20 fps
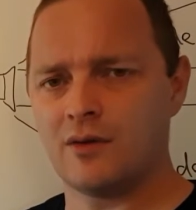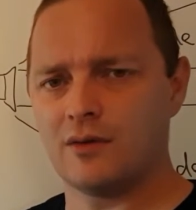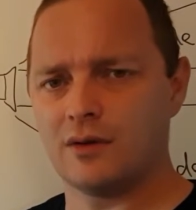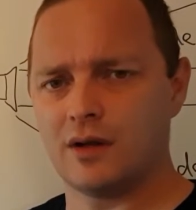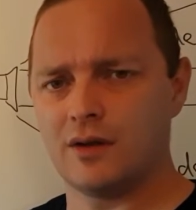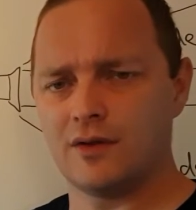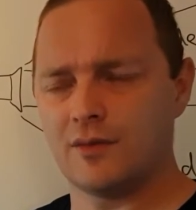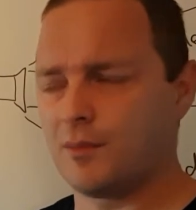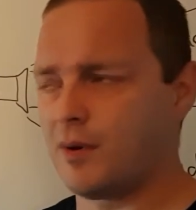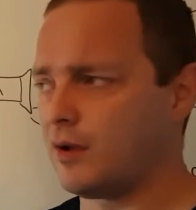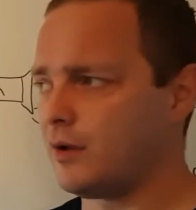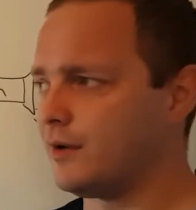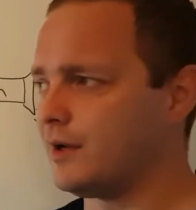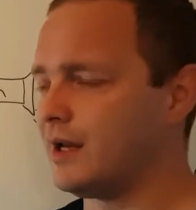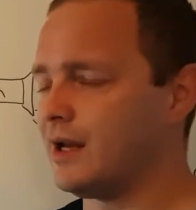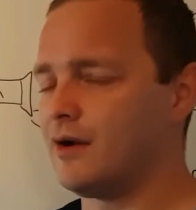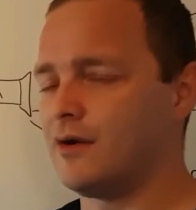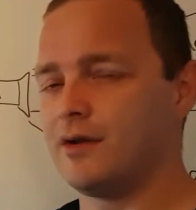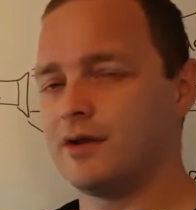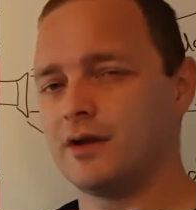and the pollen
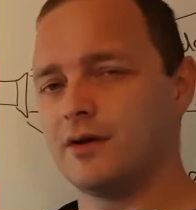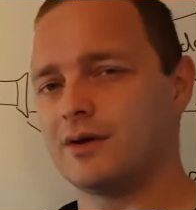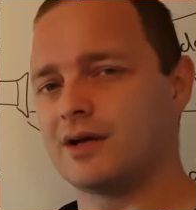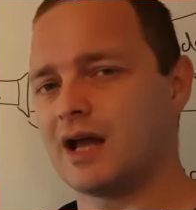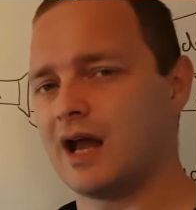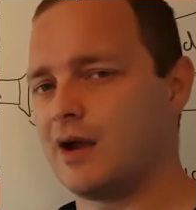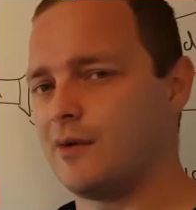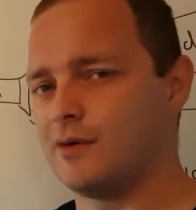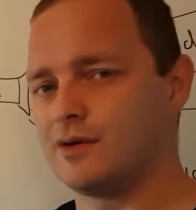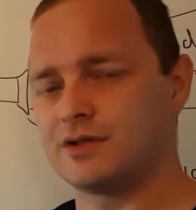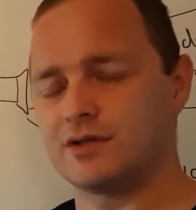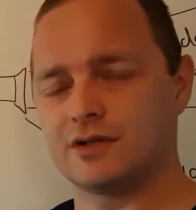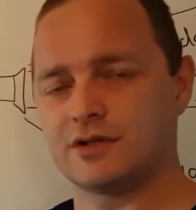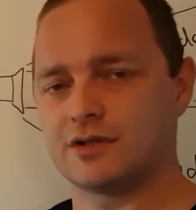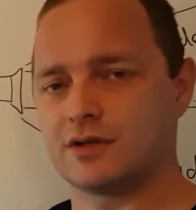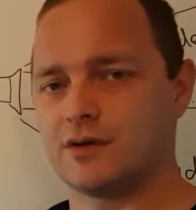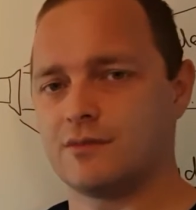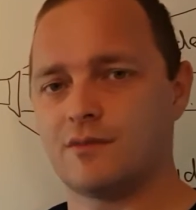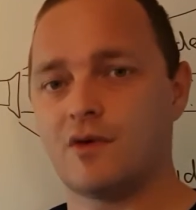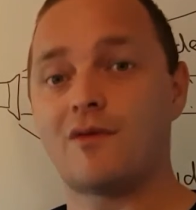here in the UK was
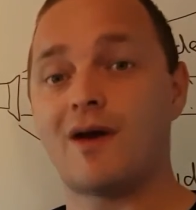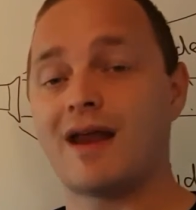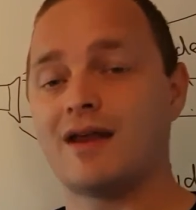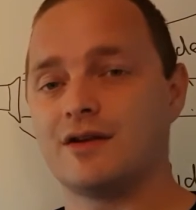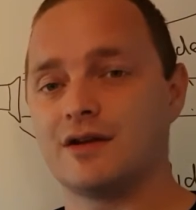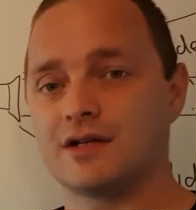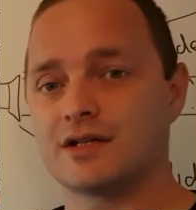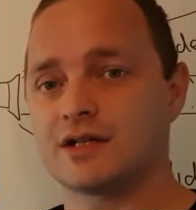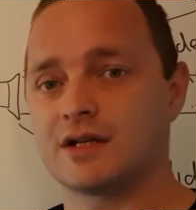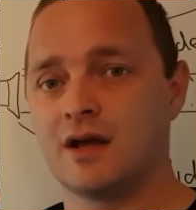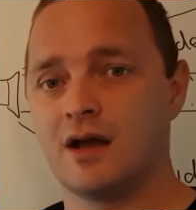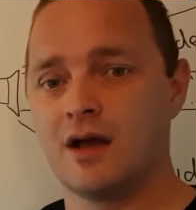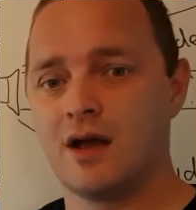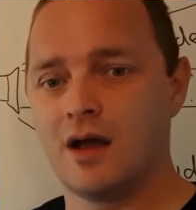just horrendous.